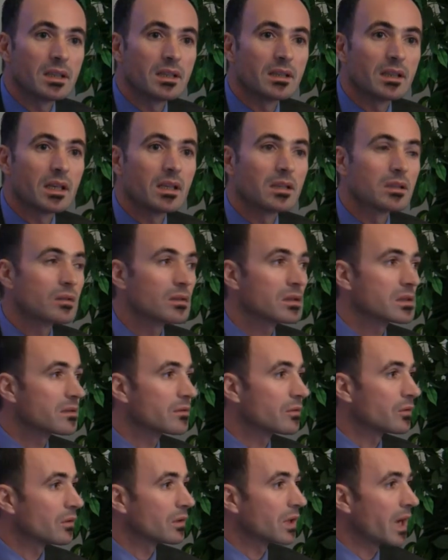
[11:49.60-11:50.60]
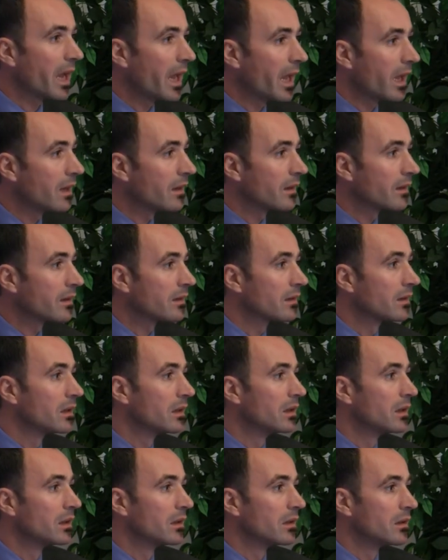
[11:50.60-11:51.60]
facilitators for health
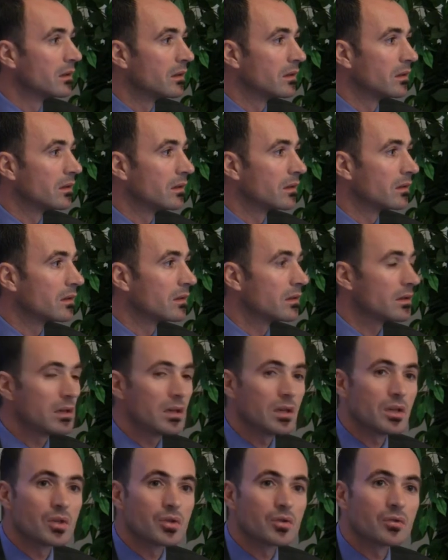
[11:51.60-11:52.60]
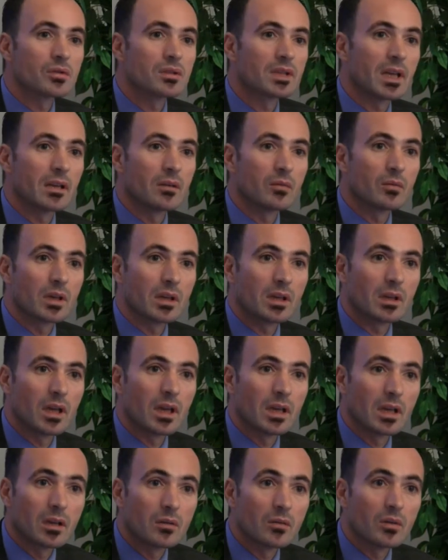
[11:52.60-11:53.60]
issues and
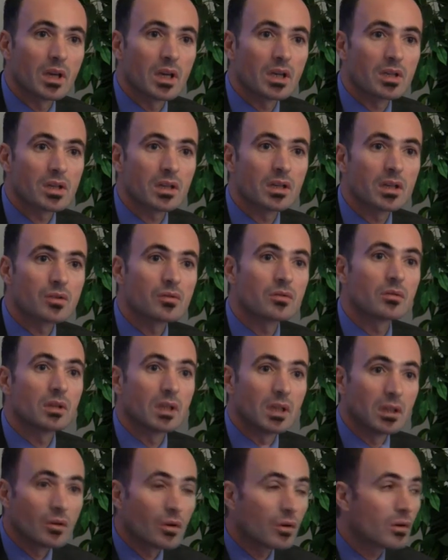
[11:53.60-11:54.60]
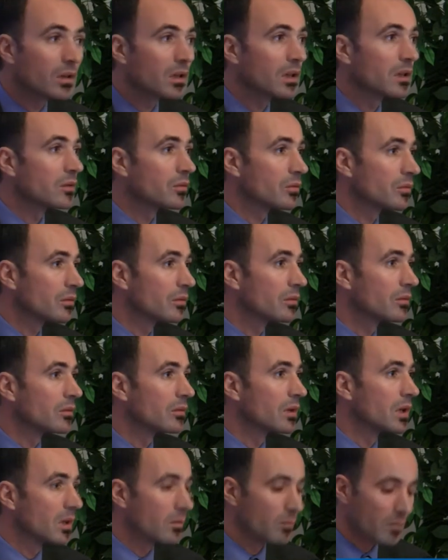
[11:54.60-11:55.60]
education issues in order
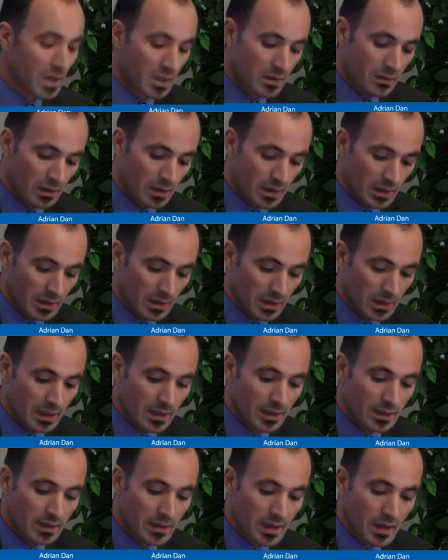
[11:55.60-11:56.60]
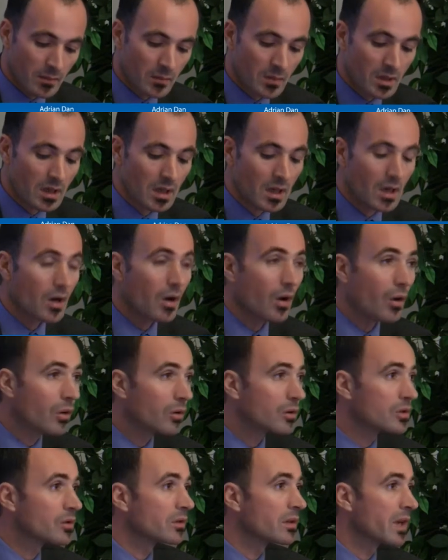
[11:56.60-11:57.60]
to better integrate them.
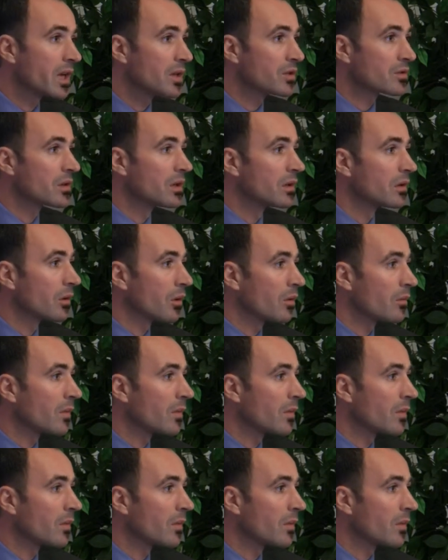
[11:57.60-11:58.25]
Also, National